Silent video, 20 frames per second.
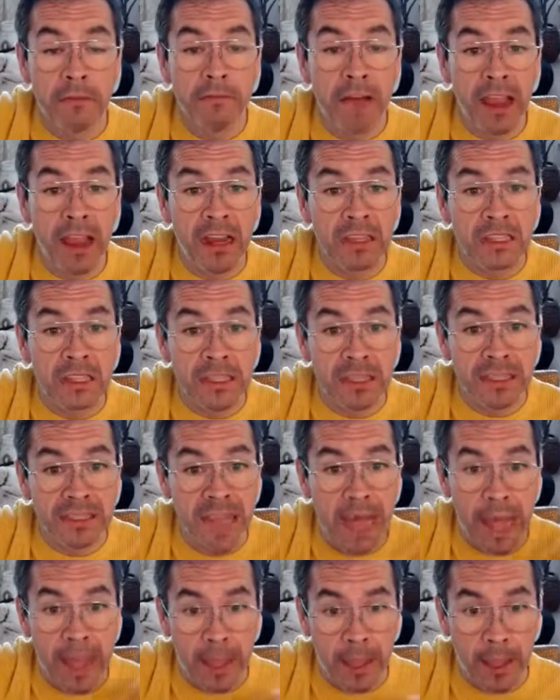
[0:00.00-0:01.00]
the fire is going
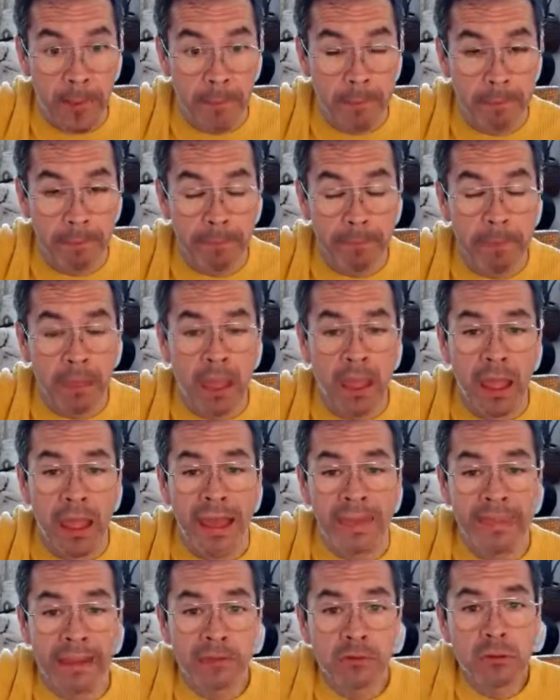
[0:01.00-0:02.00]
to die.
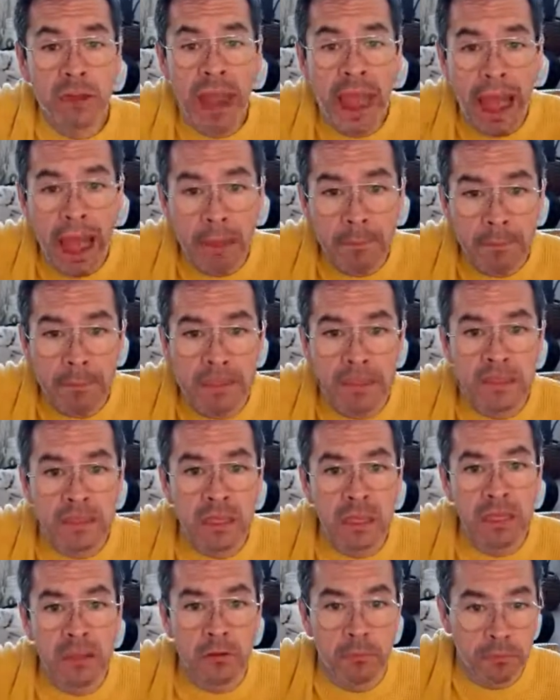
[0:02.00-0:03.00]
And that's what
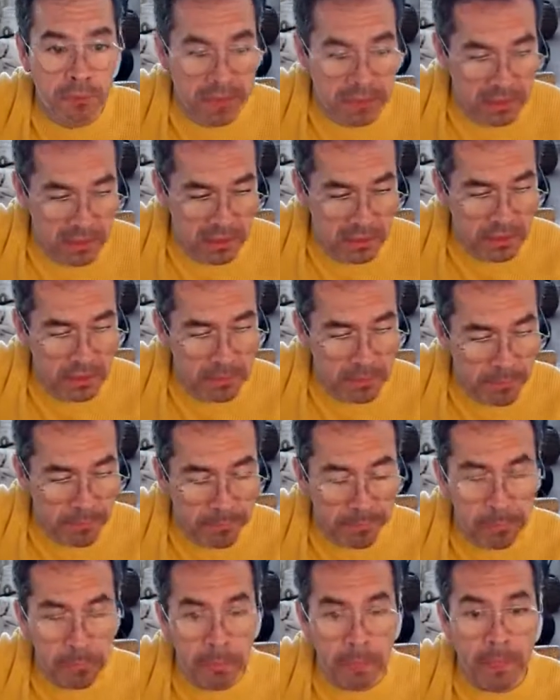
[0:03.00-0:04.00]
happens in your business.
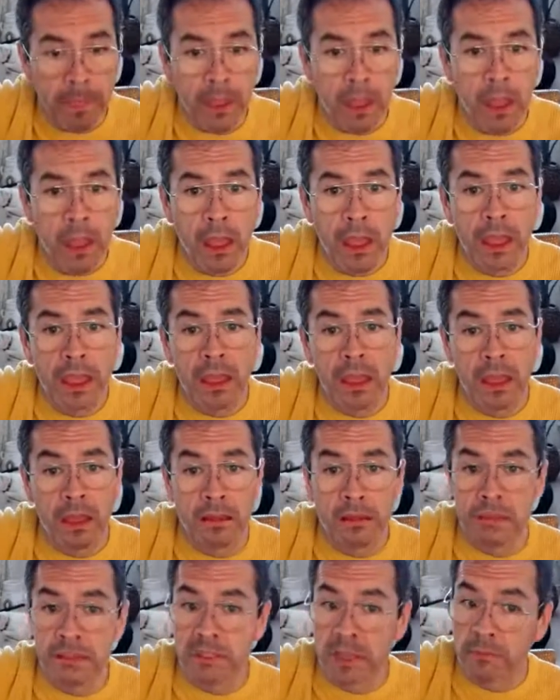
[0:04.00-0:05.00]

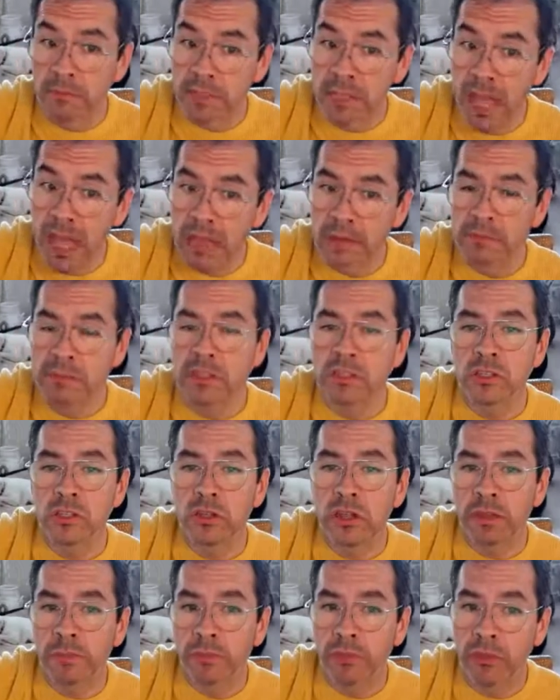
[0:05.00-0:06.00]

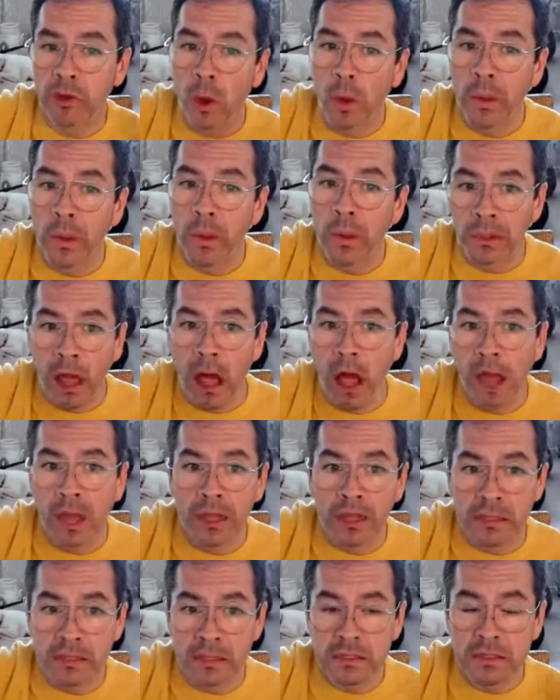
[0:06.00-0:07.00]
Sometimes you keep throwing
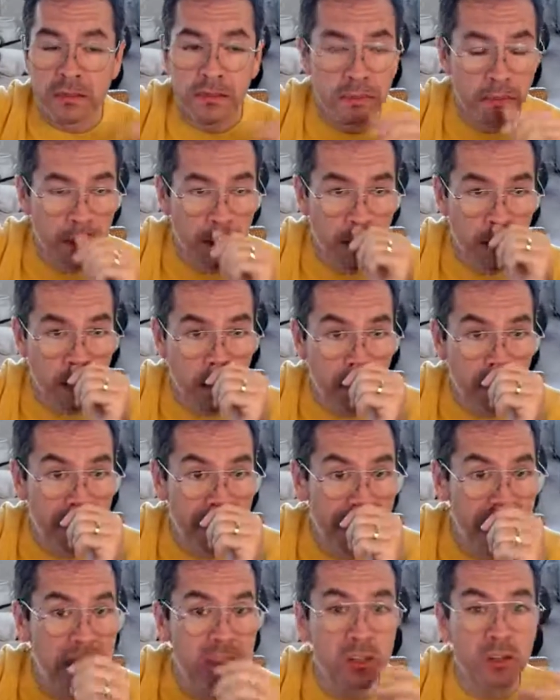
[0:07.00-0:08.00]
logs
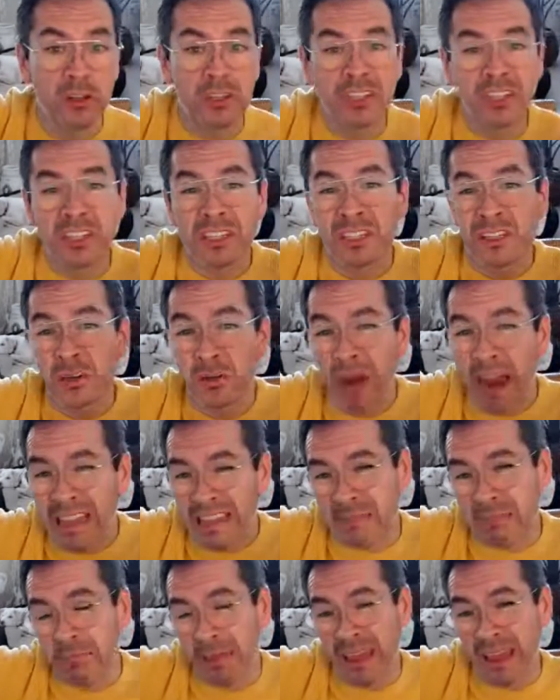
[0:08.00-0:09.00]
because you're just
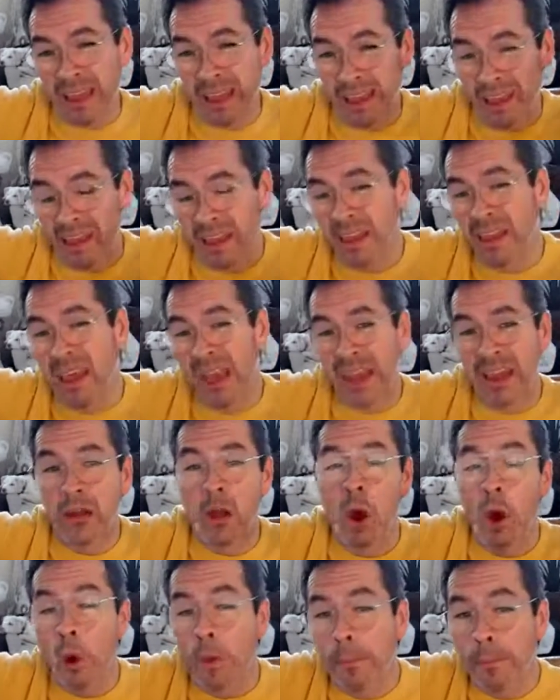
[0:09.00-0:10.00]
grasping
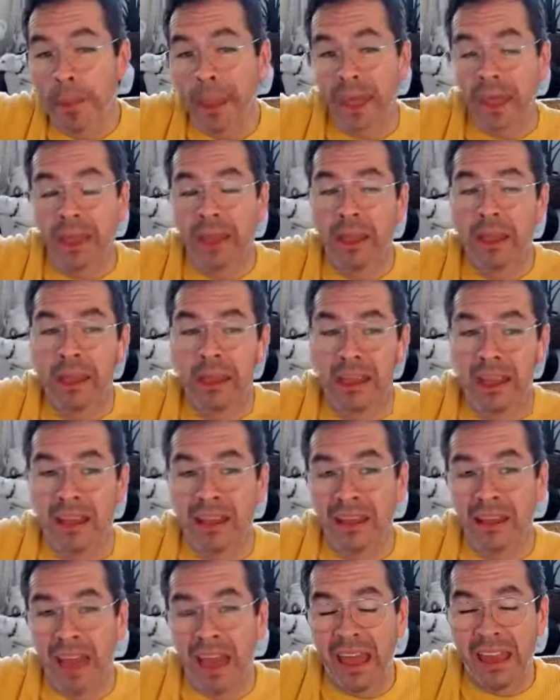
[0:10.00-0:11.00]
and hoping
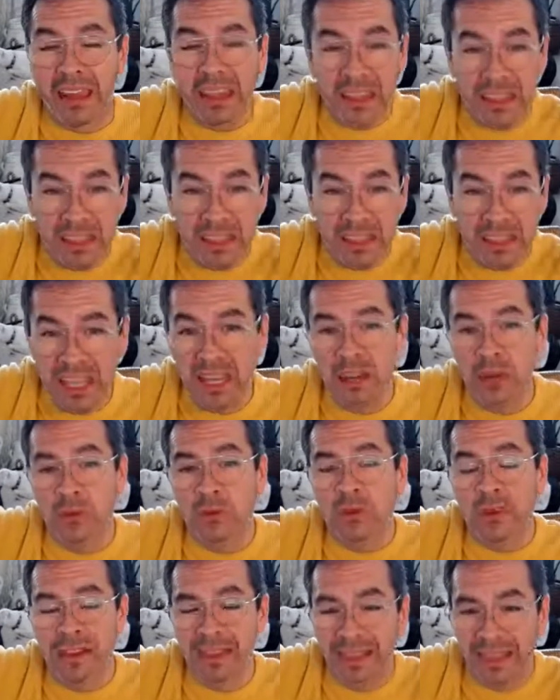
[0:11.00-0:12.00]
it
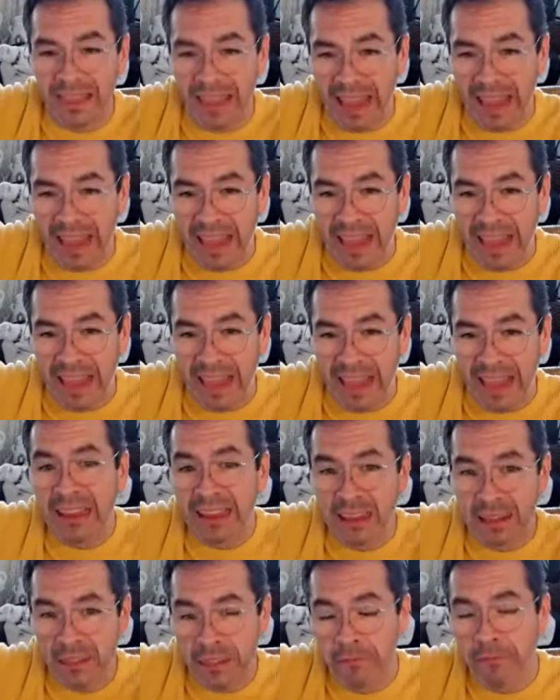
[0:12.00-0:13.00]
continues
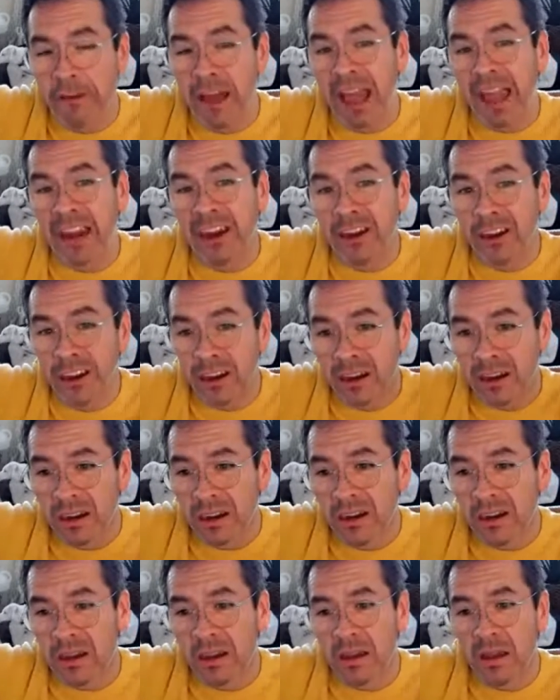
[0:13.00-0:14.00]
lighting the
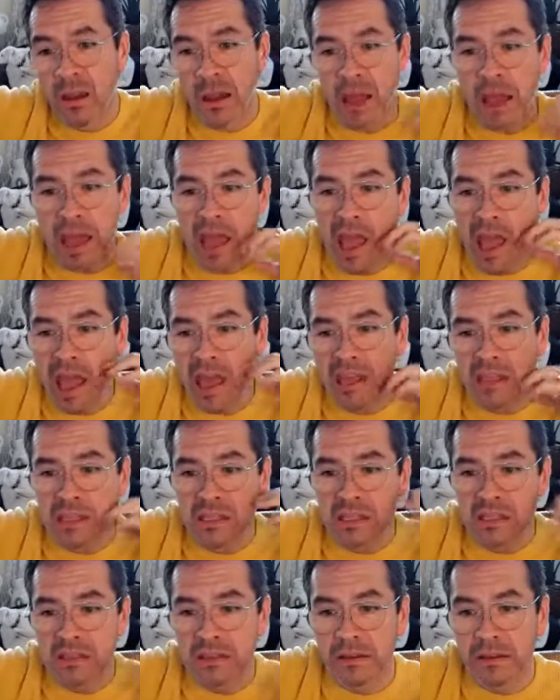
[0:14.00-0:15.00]
fire
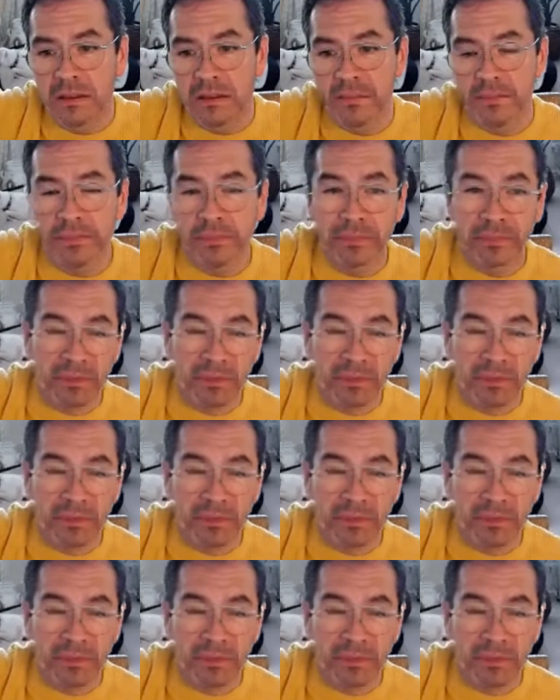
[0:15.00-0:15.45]
and